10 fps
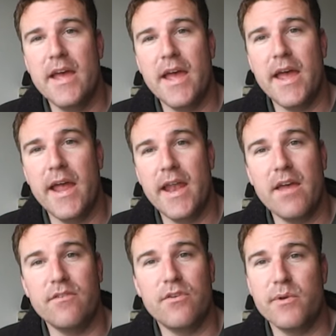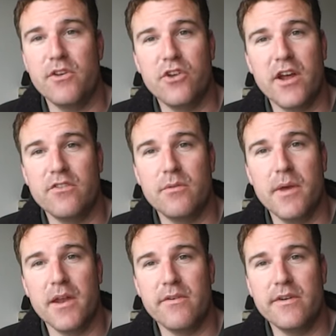and having to recharge the
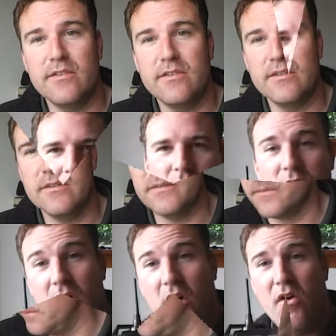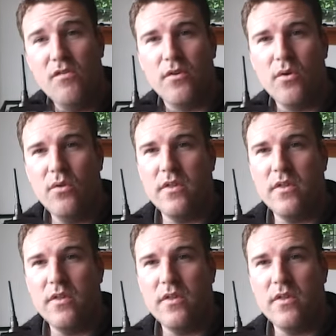batteries. So overall